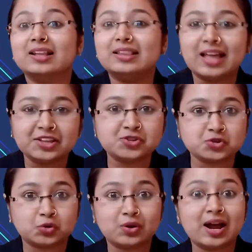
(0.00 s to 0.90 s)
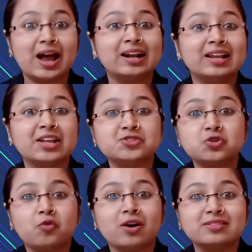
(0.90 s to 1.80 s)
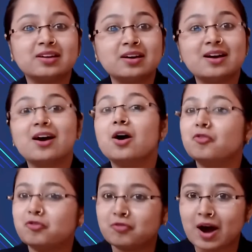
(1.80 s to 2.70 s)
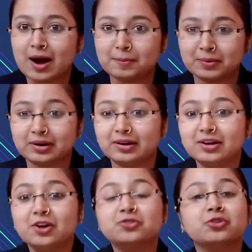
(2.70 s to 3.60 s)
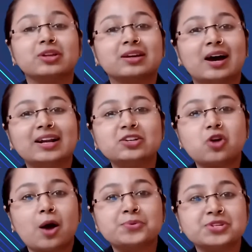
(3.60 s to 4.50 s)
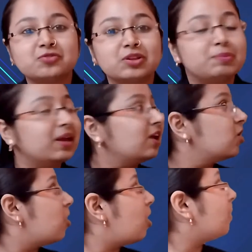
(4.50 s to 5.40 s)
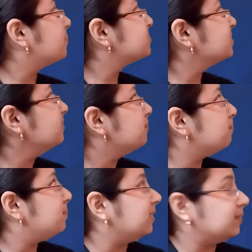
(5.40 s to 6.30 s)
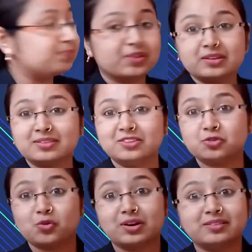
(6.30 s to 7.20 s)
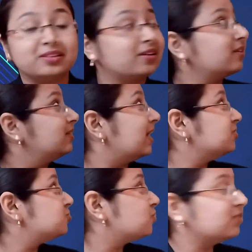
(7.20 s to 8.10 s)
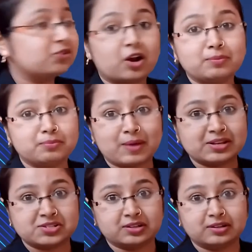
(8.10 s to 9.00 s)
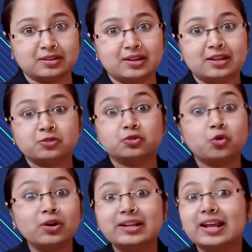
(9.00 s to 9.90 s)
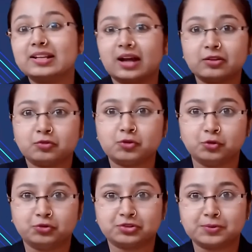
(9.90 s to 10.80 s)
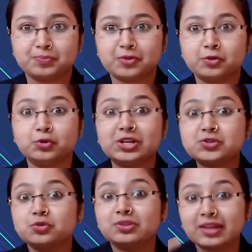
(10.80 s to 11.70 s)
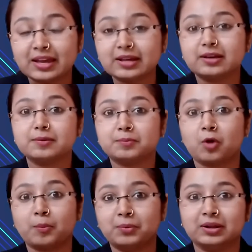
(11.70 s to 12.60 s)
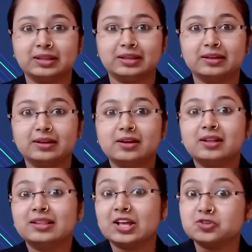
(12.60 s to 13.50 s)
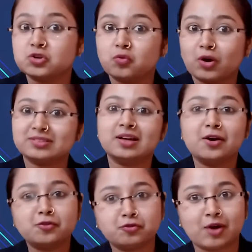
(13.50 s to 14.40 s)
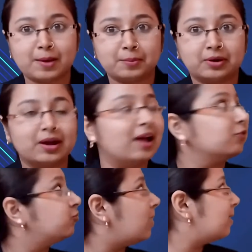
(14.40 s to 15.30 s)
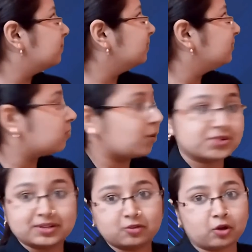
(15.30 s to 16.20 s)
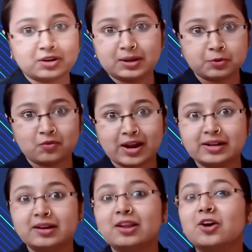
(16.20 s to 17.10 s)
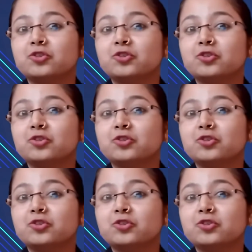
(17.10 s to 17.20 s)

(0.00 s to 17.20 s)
Lencho. And Lencho was a farmer. So the correct option will be option B. See students, here Lencho is not mentioned. So don't get confused. You need to think properly. Lencho was a farmer, and farmer, this option is already provided.